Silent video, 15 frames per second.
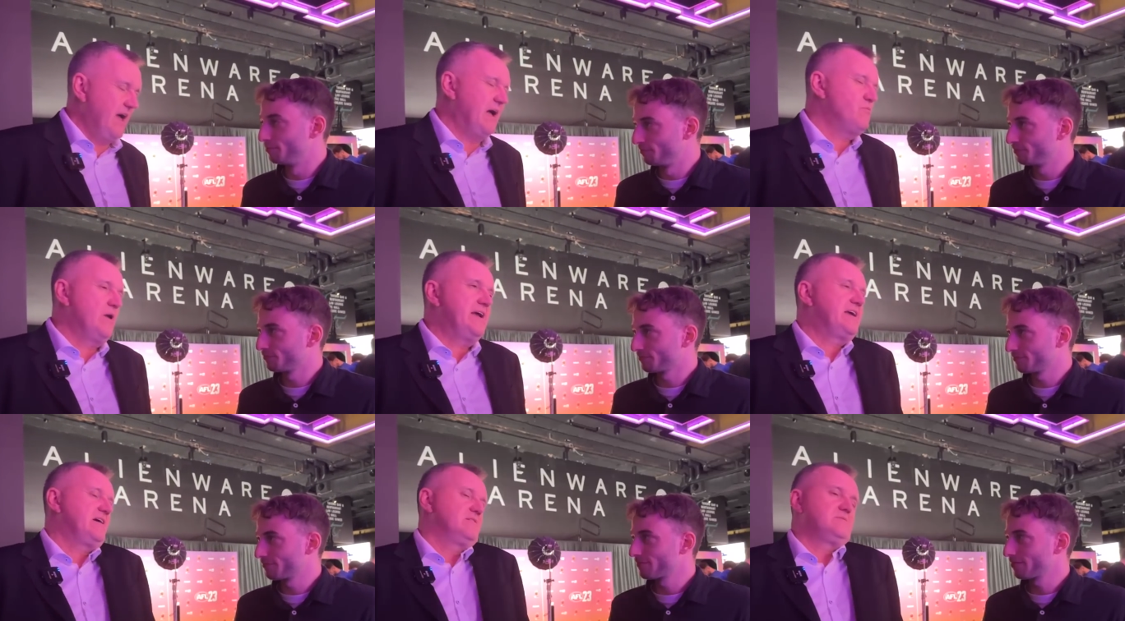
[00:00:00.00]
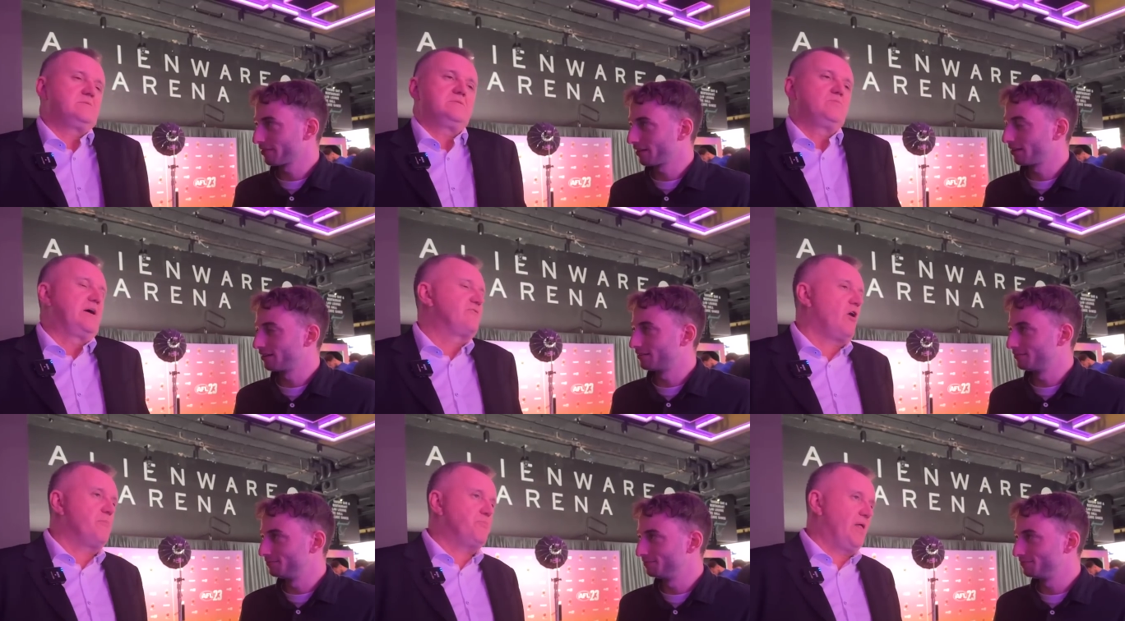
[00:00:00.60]
Speaker 1: and we
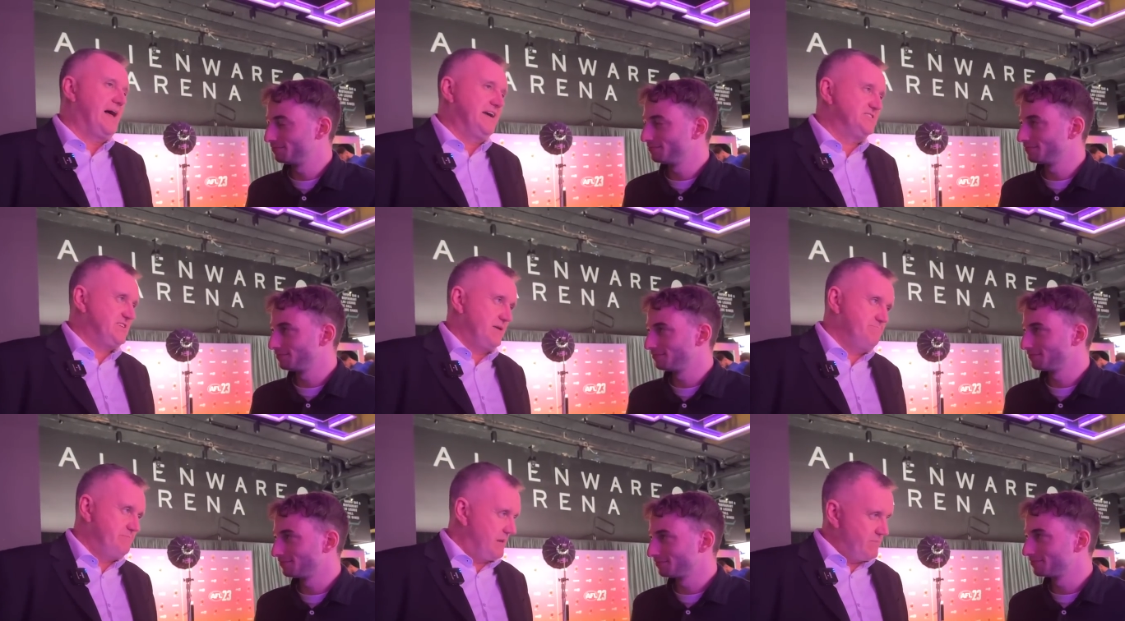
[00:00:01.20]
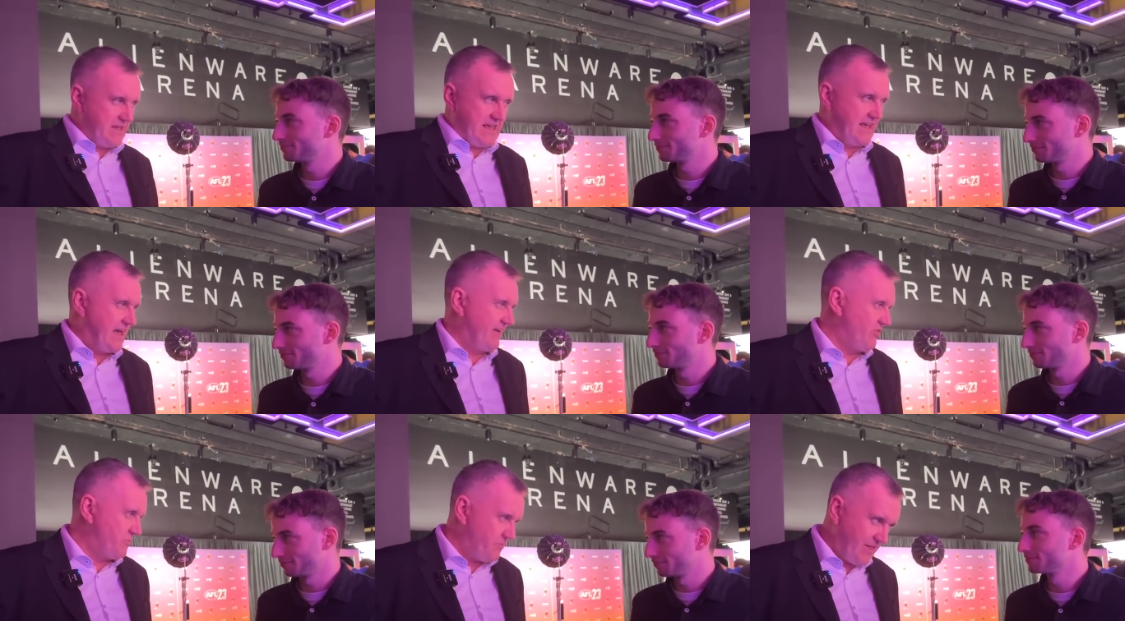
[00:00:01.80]
we've got players in mimicking
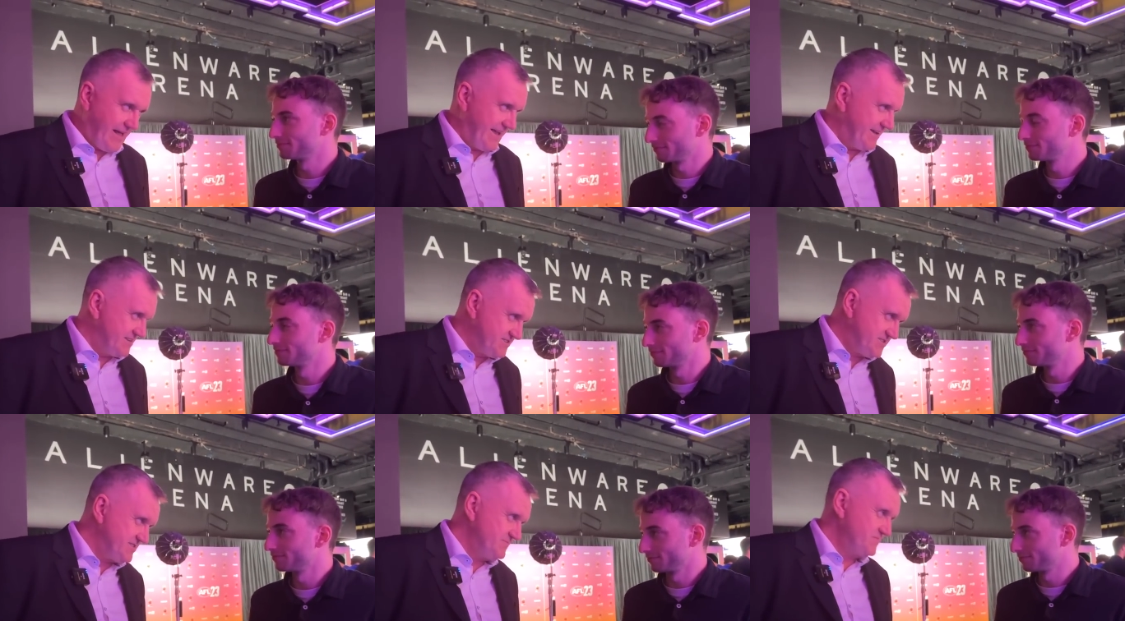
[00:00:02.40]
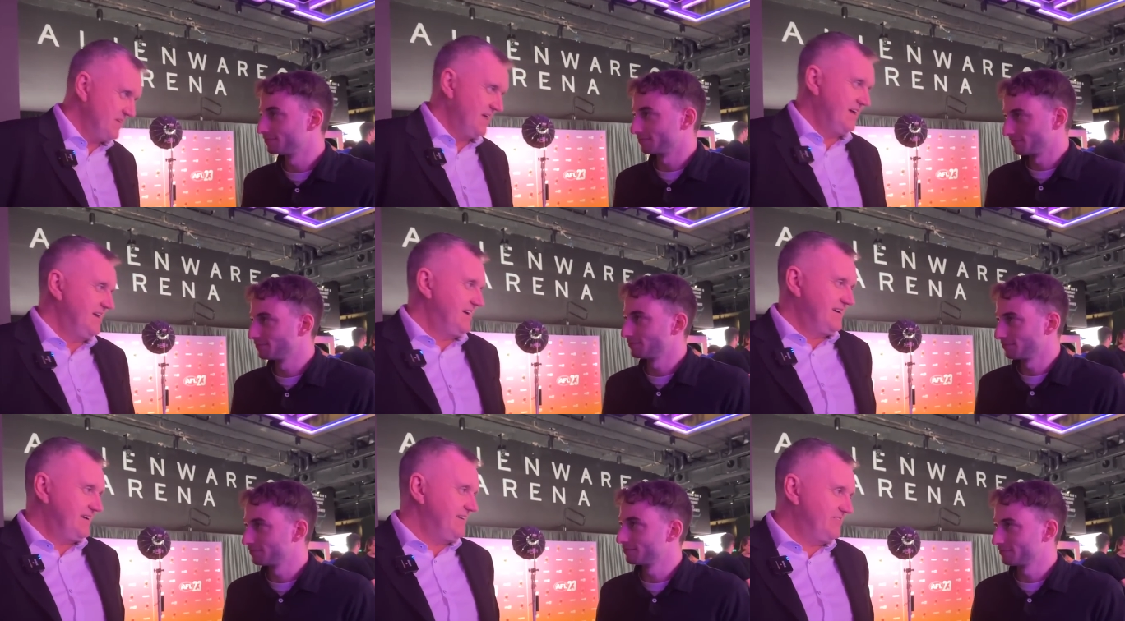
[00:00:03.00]
other players
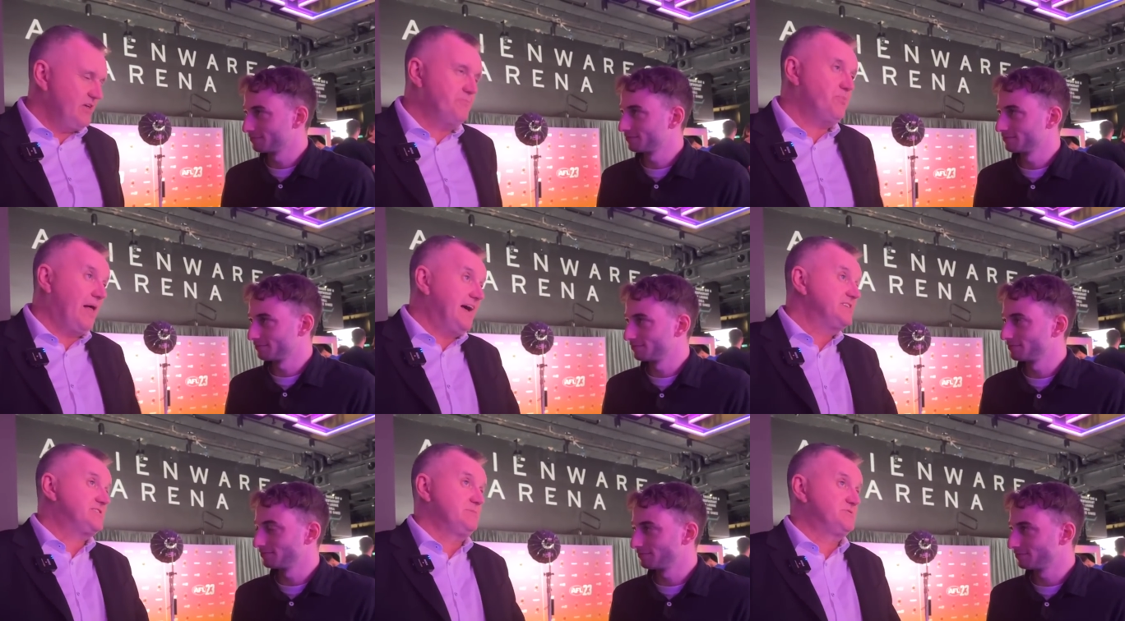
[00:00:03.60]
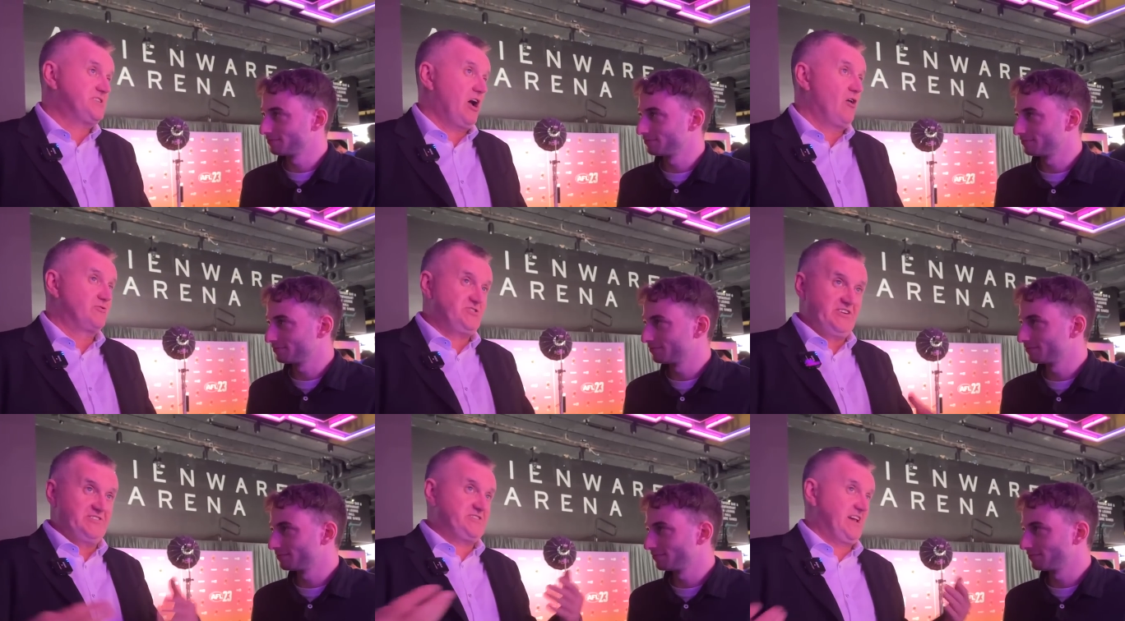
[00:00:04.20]
the players
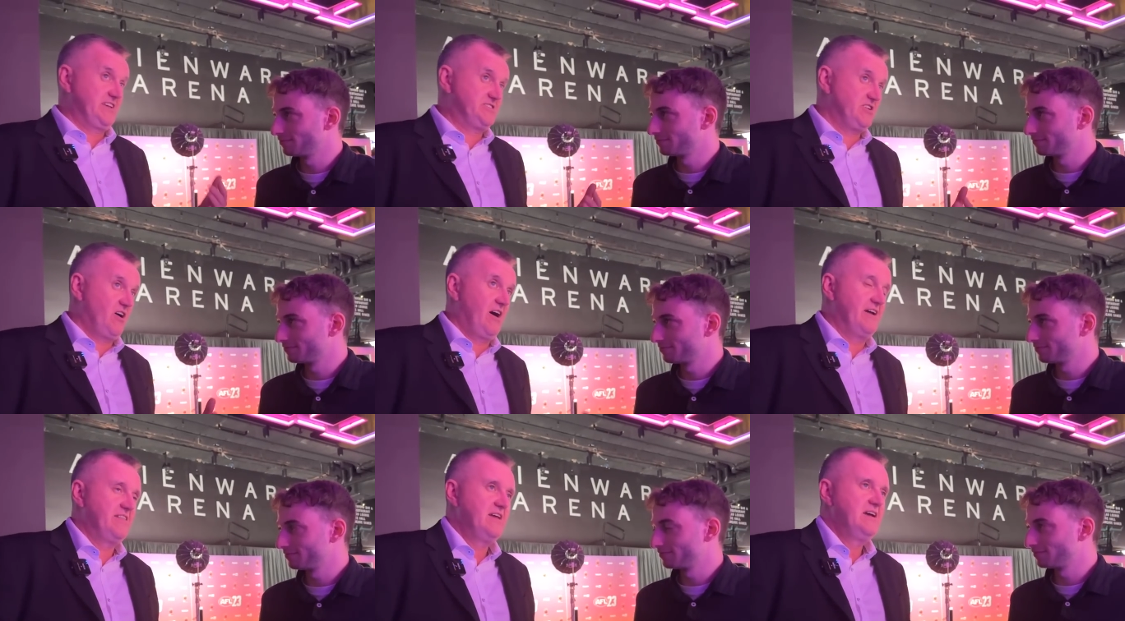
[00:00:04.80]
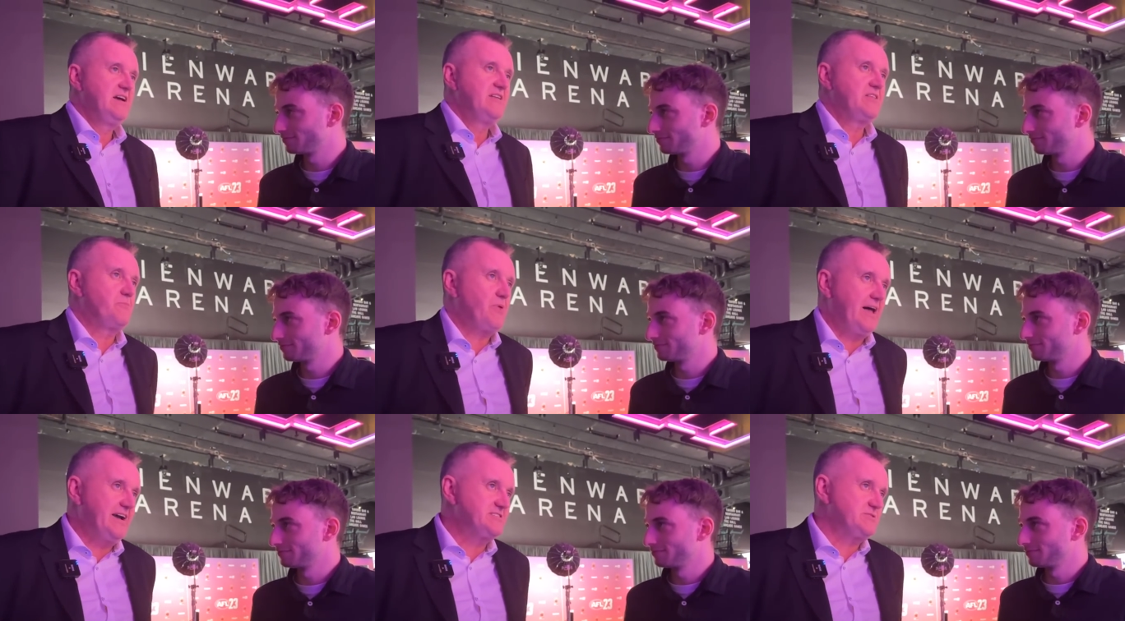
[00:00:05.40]
themselves, and you've seen tonight, the
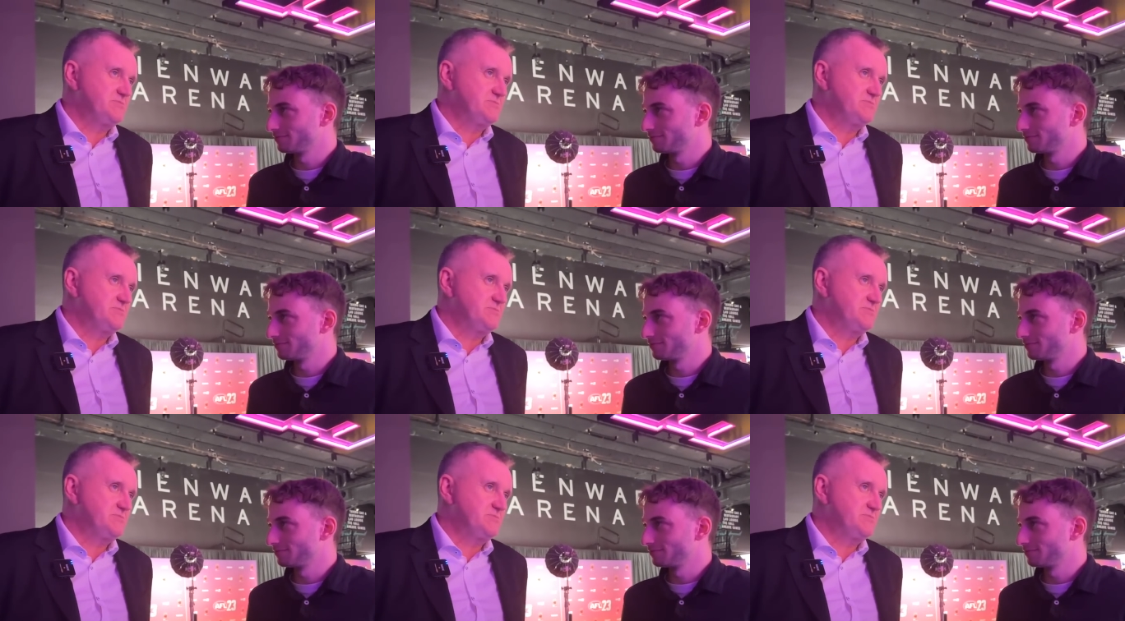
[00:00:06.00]
players